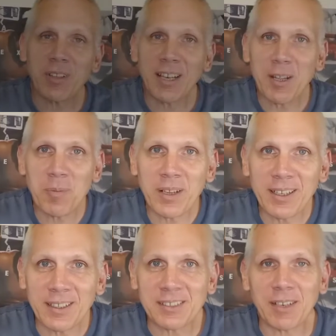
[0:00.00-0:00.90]
that anybody
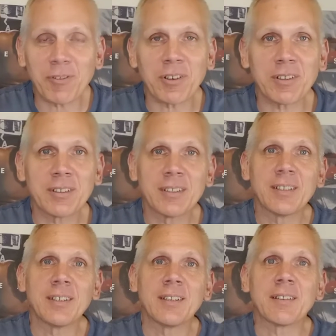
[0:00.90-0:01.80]
that's ever
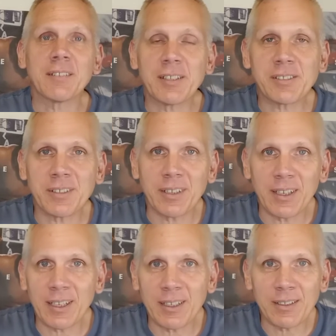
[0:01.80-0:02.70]
listened to
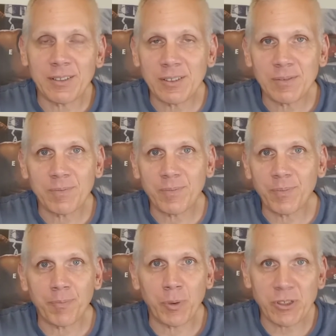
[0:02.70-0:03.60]
any
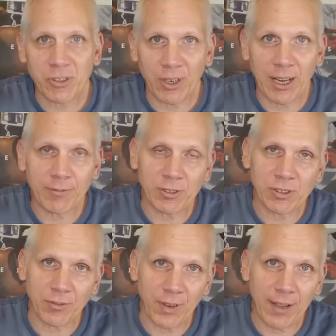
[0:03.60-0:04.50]
bushcraft or
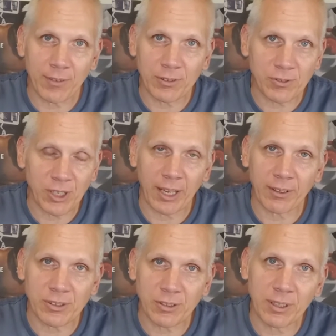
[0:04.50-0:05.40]
survival
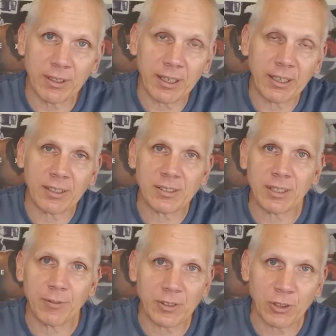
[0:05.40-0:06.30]
channels or any of that kind of
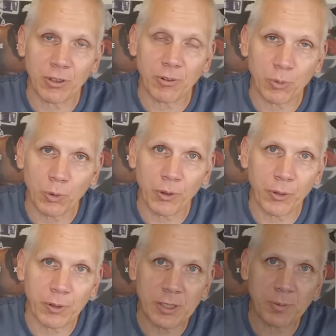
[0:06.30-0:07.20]
stuff has heard of the rule of
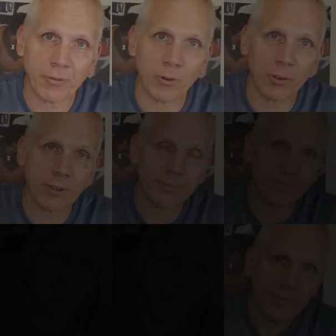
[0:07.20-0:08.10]
threes before.
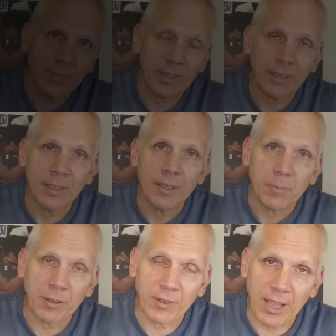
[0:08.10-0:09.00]

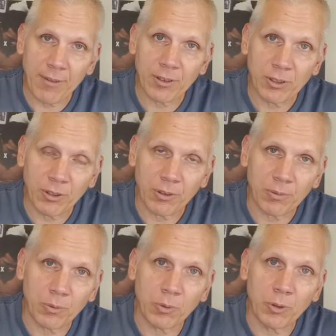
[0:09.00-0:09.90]
But if you haven't heard of the
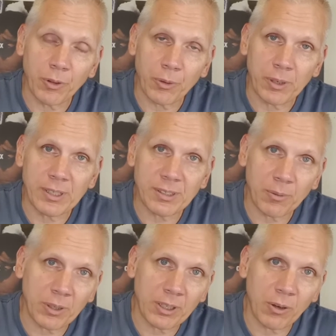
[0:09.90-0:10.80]
rule of threes, I
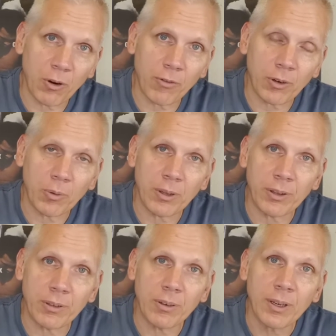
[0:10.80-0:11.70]
want to go over it
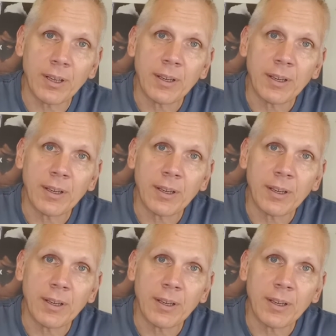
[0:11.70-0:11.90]
with you.